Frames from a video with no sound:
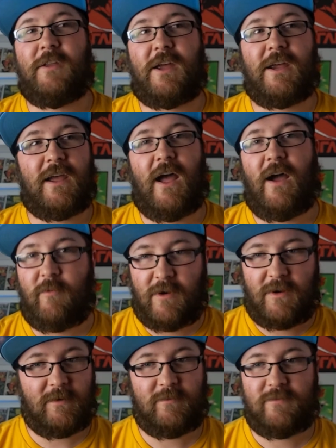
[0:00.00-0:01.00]
Like I
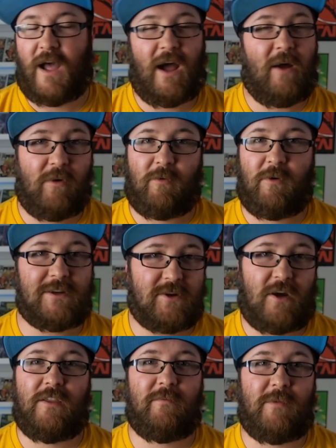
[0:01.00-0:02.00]
wanna I wanna watch
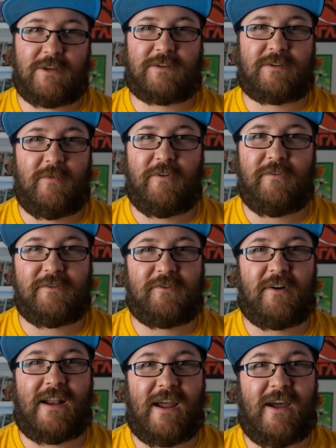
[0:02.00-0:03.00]
all the monster movies
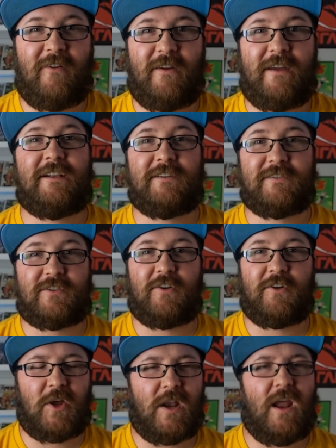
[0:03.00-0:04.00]
right now. It is
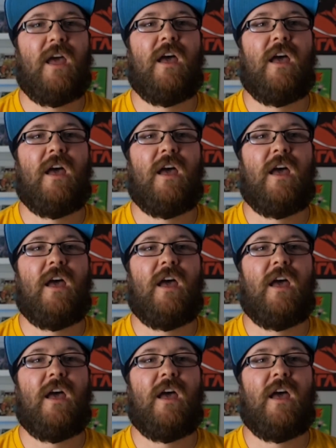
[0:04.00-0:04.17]
so good.